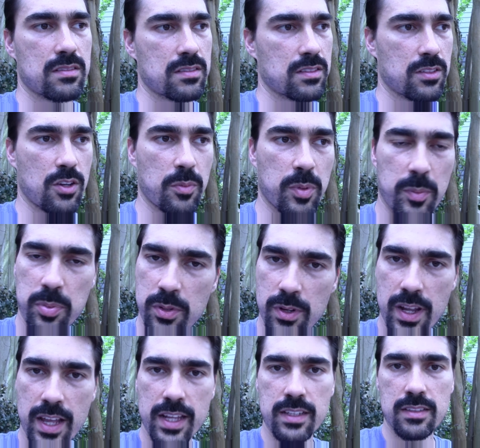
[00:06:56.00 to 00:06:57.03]
You open
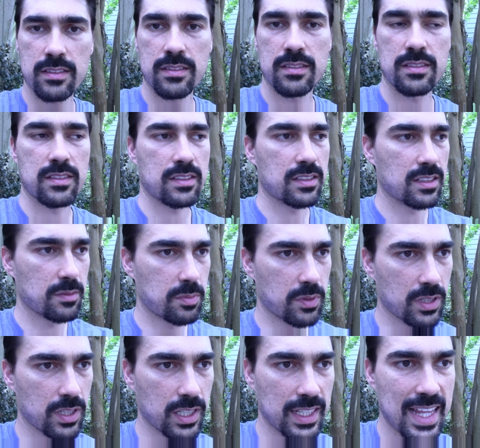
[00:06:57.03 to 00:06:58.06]
paren, you
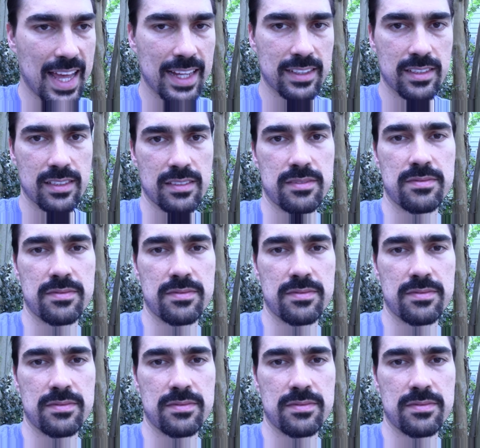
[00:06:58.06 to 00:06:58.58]
put let.